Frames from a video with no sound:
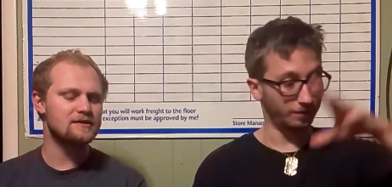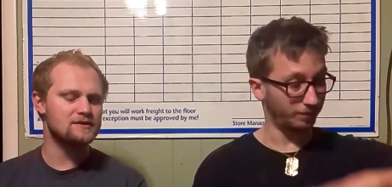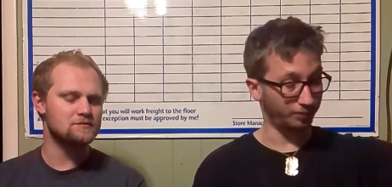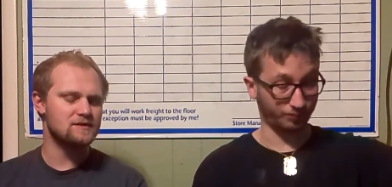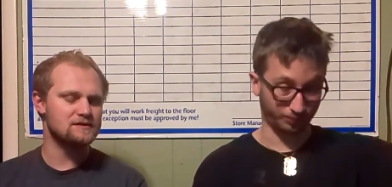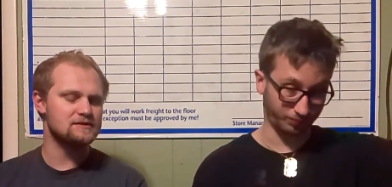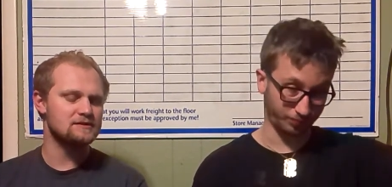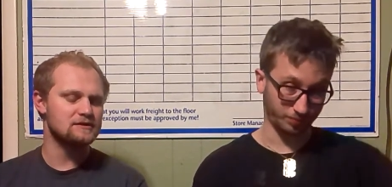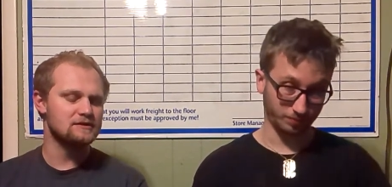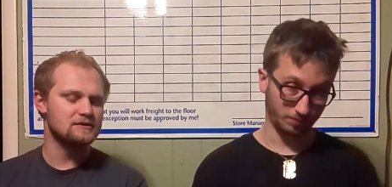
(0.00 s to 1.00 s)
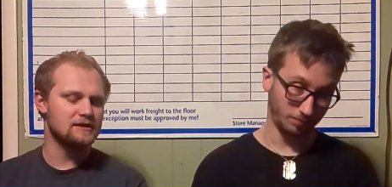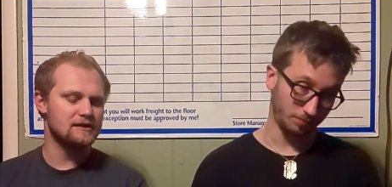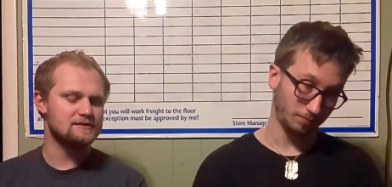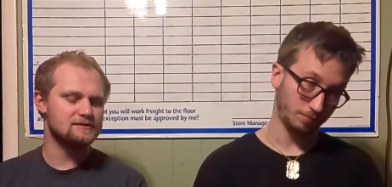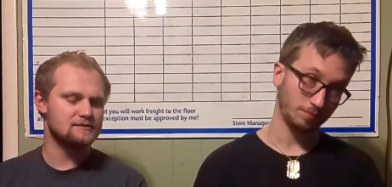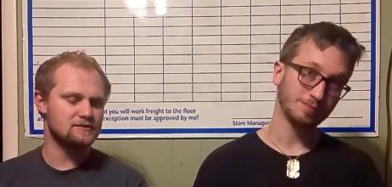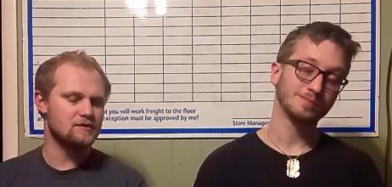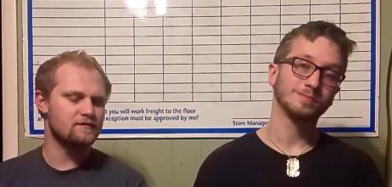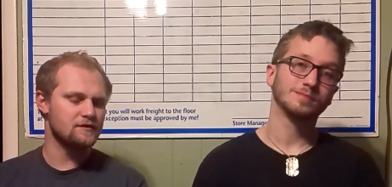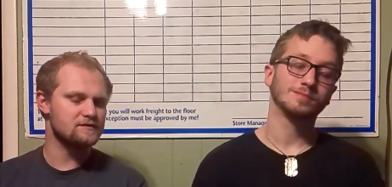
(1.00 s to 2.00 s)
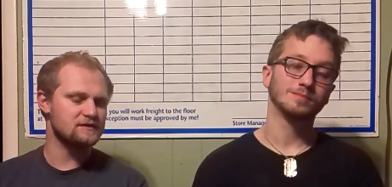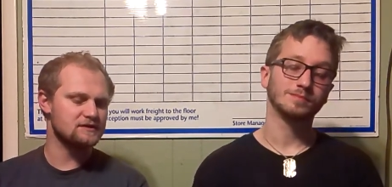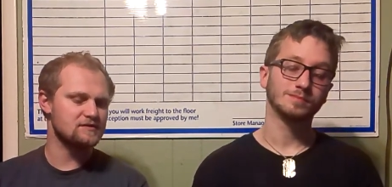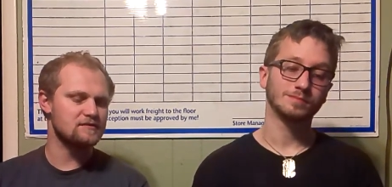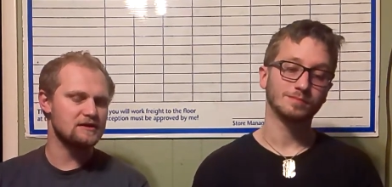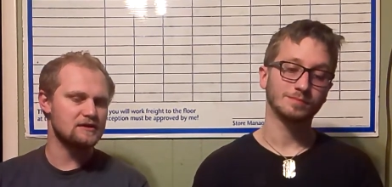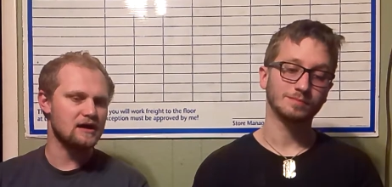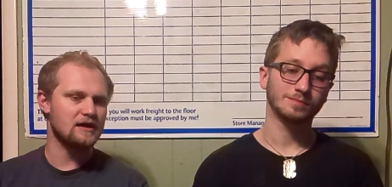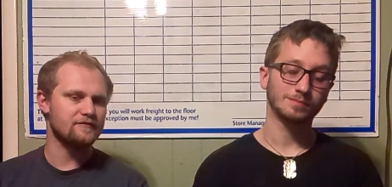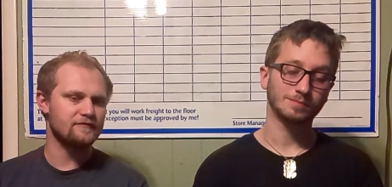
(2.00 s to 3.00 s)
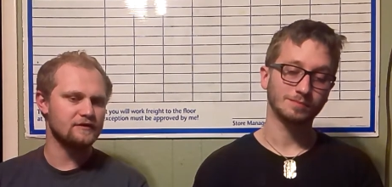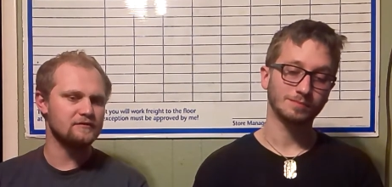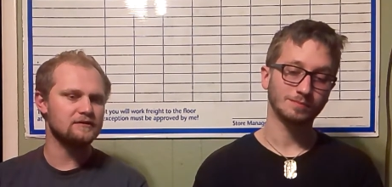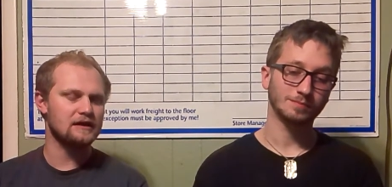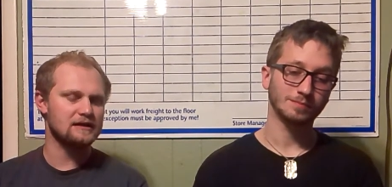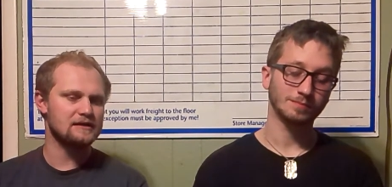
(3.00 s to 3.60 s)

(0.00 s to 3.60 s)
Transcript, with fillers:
Speaker 1: like... wasn't as confusing to me. I feel like